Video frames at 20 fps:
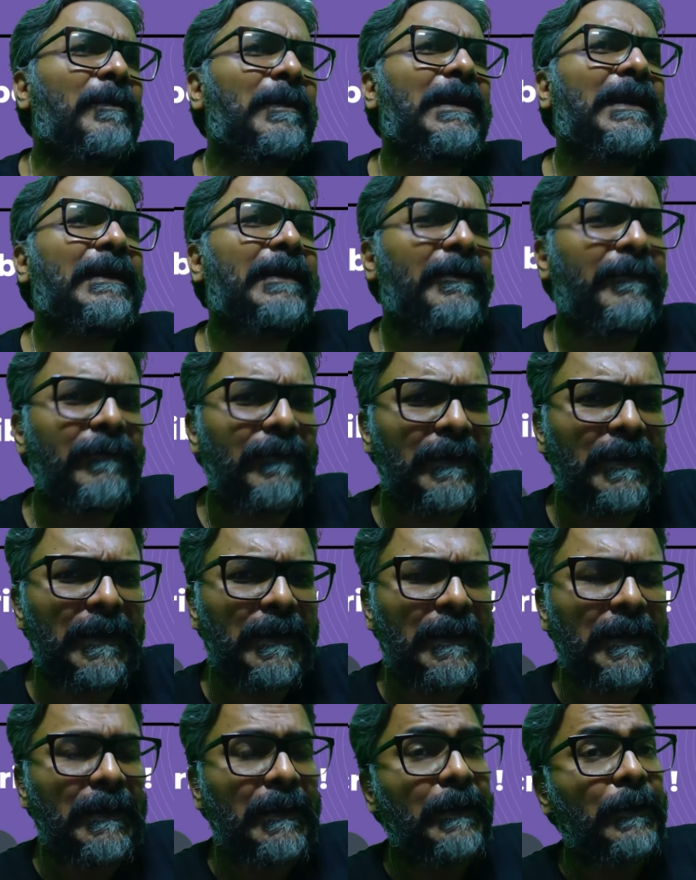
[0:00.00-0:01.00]
elective.
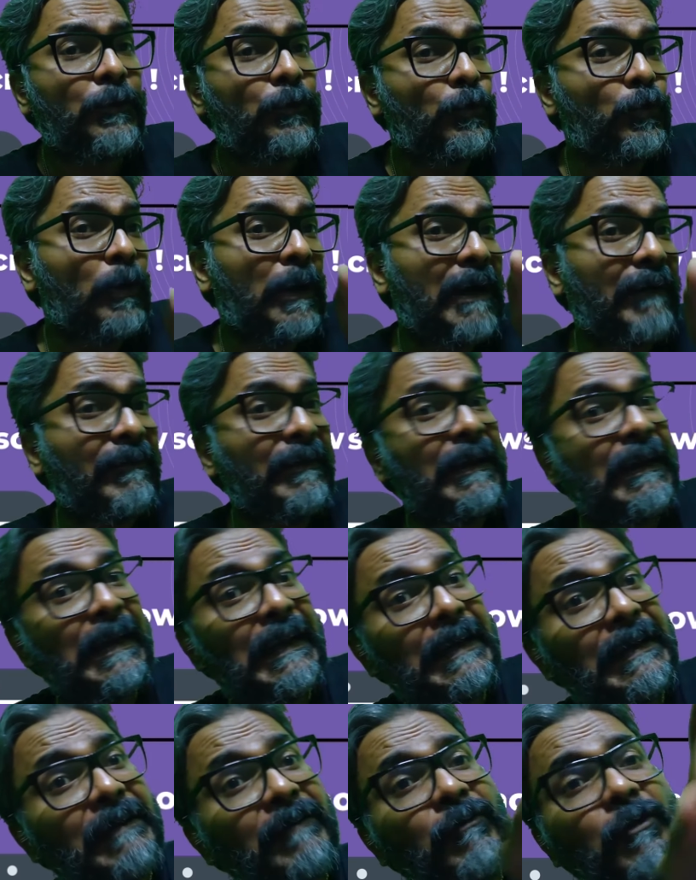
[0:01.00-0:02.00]
You have an elective